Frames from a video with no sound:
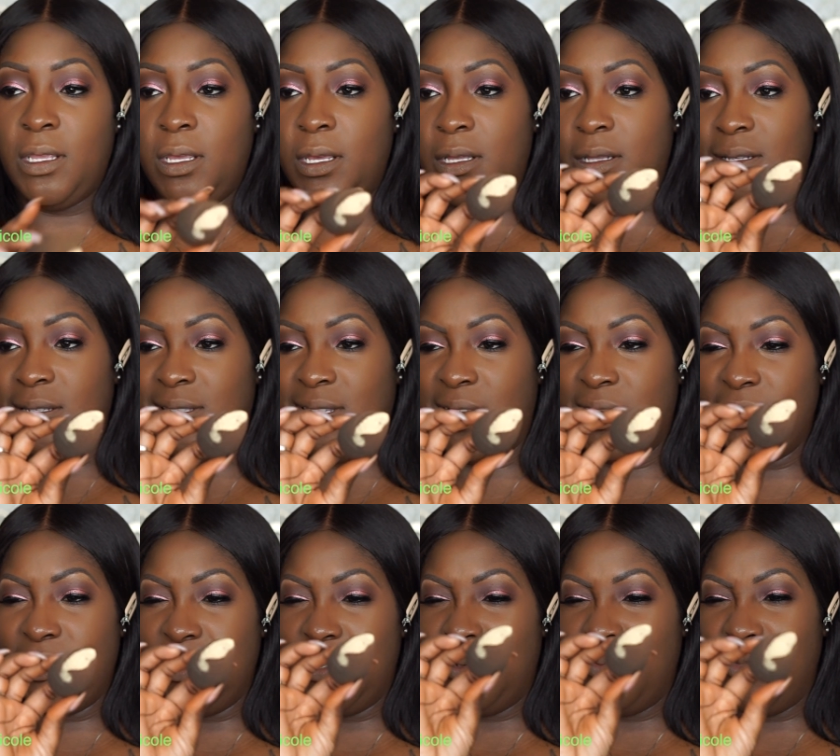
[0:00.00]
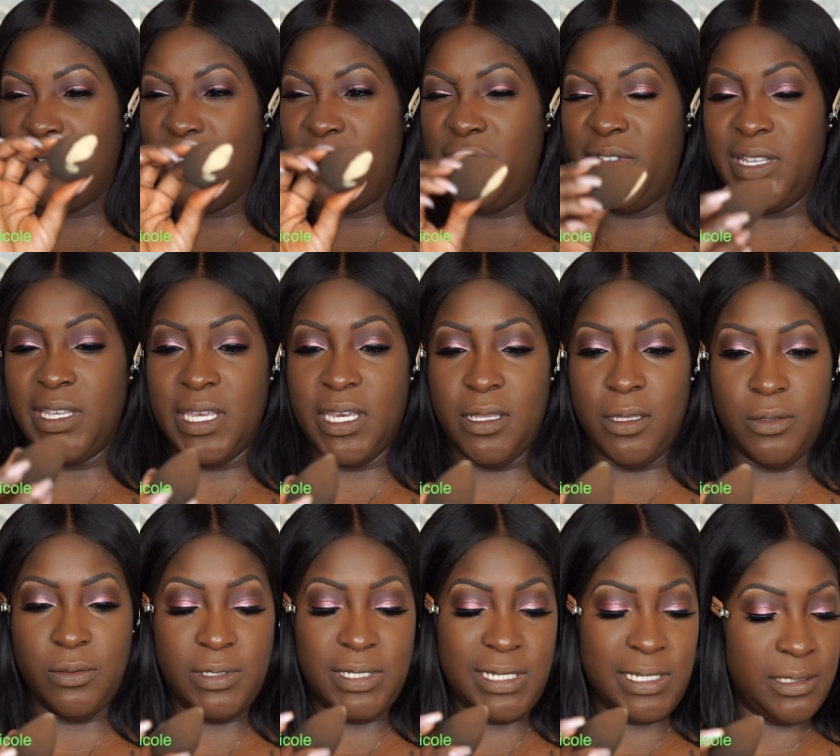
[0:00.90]
And the Sasha is more of a
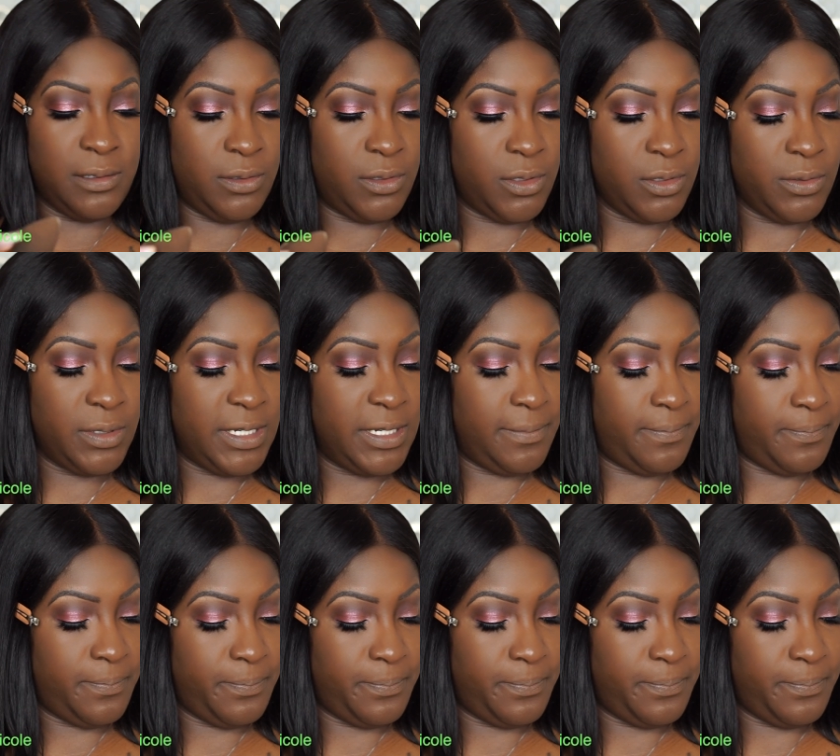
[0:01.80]
yellow tint to it.